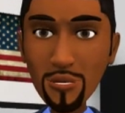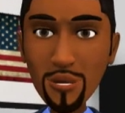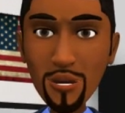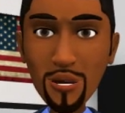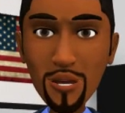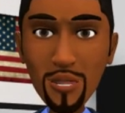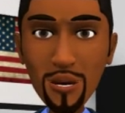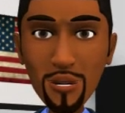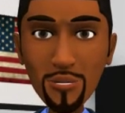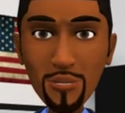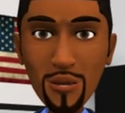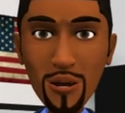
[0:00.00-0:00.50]

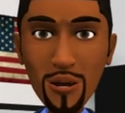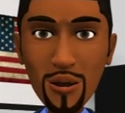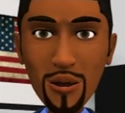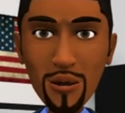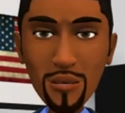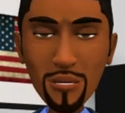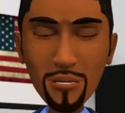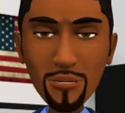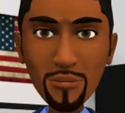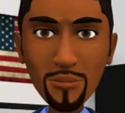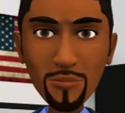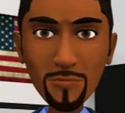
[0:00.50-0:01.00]
Good
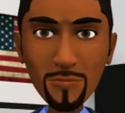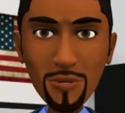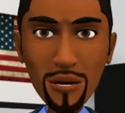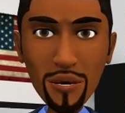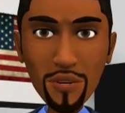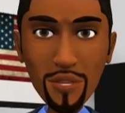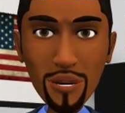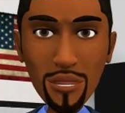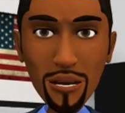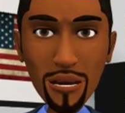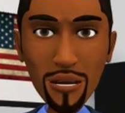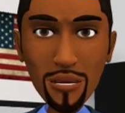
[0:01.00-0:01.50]
news
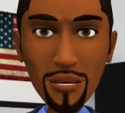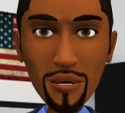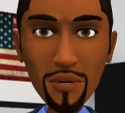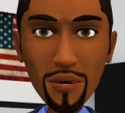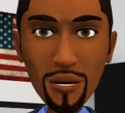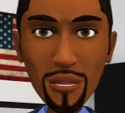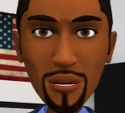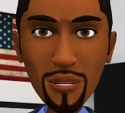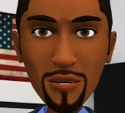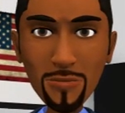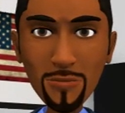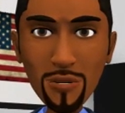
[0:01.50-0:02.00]
Beverly is
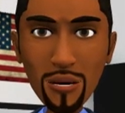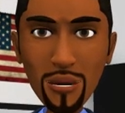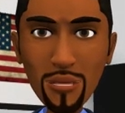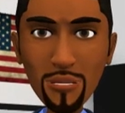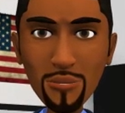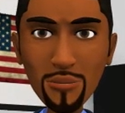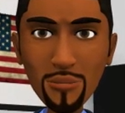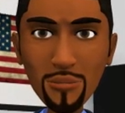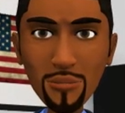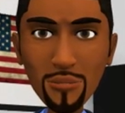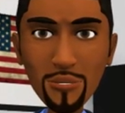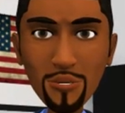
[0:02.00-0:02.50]
available.
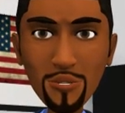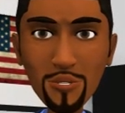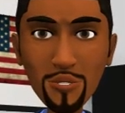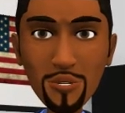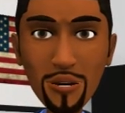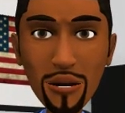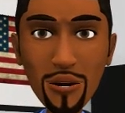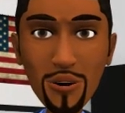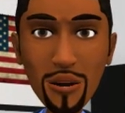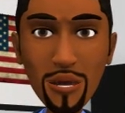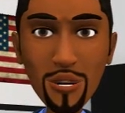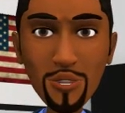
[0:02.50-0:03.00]

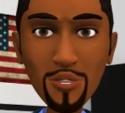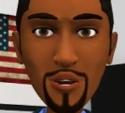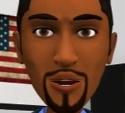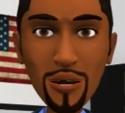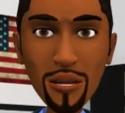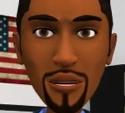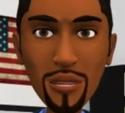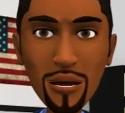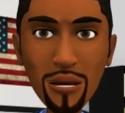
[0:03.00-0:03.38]
She will join